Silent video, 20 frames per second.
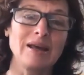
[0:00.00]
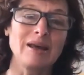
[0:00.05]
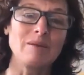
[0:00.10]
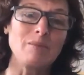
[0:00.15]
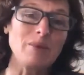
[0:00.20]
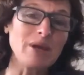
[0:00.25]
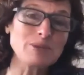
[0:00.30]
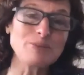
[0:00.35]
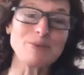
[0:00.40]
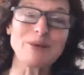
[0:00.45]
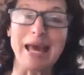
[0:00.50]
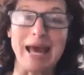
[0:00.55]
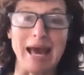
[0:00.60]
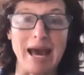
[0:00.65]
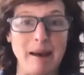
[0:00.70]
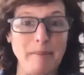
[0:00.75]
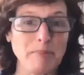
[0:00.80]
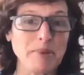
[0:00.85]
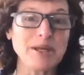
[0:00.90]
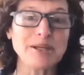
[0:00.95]
makes me
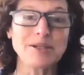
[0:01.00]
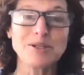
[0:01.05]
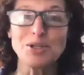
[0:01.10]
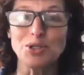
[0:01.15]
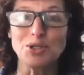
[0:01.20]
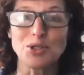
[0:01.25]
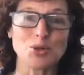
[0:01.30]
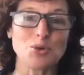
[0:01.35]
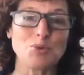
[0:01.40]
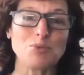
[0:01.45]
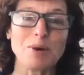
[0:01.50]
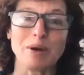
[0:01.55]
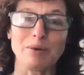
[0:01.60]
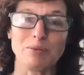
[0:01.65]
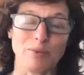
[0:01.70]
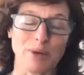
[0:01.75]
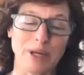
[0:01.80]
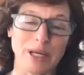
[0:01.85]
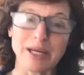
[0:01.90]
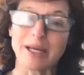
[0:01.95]
happy to do my
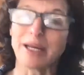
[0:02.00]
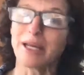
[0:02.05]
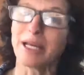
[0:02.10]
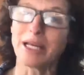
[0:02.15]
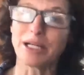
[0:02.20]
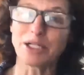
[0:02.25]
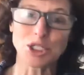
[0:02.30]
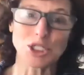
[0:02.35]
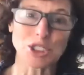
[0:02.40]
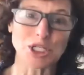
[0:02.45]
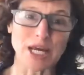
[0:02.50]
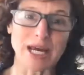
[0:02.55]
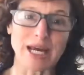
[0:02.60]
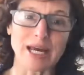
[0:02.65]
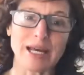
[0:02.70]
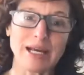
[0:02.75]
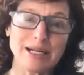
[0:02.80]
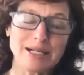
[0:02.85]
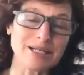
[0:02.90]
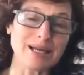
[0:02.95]
reading each
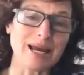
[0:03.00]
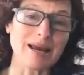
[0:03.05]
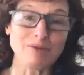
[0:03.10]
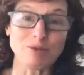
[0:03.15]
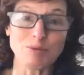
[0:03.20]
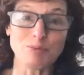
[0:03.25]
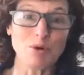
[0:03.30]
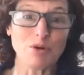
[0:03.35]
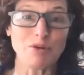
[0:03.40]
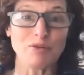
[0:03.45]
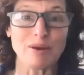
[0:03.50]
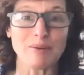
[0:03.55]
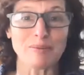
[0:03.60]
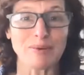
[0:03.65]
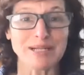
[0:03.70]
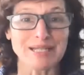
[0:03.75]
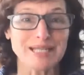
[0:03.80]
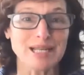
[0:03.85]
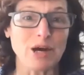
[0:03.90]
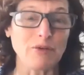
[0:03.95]
day, because I have to motivate
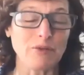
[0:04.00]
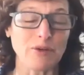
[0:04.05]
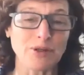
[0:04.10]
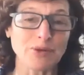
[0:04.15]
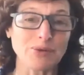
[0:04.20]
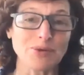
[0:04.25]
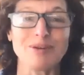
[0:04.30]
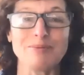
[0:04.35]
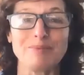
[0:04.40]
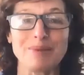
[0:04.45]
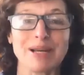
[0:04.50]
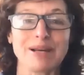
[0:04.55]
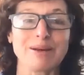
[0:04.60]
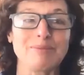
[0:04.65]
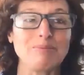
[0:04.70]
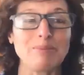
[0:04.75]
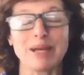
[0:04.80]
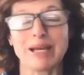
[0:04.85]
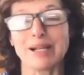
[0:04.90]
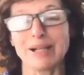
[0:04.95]
myself. I don't have
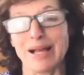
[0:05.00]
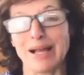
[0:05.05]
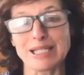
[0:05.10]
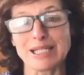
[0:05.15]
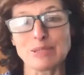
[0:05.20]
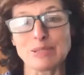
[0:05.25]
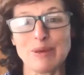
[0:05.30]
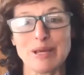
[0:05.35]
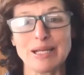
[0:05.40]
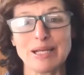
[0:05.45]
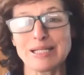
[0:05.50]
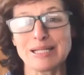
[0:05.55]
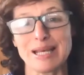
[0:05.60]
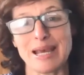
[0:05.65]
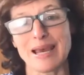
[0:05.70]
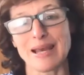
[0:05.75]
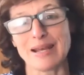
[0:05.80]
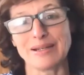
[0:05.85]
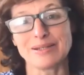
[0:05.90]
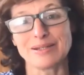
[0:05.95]
my classmates,
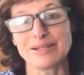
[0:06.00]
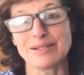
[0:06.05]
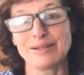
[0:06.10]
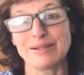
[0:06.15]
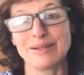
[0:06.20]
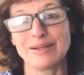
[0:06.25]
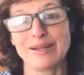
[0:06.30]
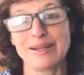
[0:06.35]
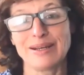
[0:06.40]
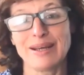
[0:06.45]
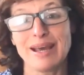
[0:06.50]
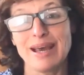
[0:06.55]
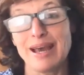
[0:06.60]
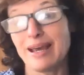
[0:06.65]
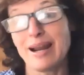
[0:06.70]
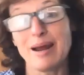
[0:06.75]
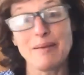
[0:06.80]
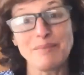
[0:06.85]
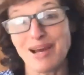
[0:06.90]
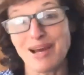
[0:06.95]
and
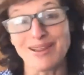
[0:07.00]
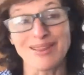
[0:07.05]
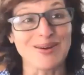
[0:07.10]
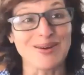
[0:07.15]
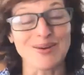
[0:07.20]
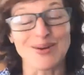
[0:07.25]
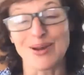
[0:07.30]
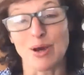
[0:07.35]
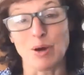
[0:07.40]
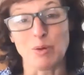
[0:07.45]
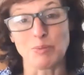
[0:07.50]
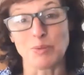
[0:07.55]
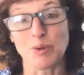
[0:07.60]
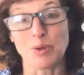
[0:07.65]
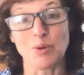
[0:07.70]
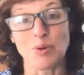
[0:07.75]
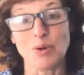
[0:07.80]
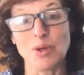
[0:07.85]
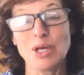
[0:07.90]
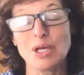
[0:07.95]
I'm not there to help you.
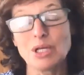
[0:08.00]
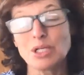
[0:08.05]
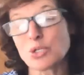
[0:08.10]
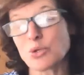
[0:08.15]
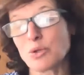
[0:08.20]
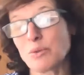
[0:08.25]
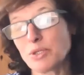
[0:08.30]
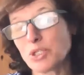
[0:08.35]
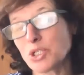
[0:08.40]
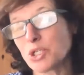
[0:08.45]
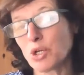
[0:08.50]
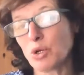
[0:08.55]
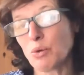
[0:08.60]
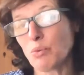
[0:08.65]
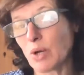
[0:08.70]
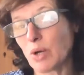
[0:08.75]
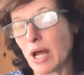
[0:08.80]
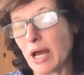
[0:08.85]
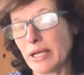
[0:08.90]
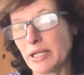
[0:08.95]
So let me show you
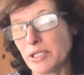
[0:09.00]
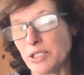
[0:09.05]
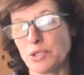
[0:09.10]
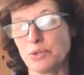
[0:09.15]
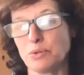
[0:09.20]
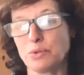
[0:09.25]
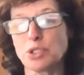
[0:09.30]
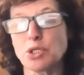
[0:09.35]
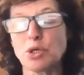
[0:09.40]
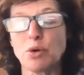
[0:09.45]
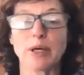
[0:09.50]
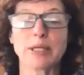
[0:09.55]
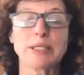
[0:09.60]
what I do. So I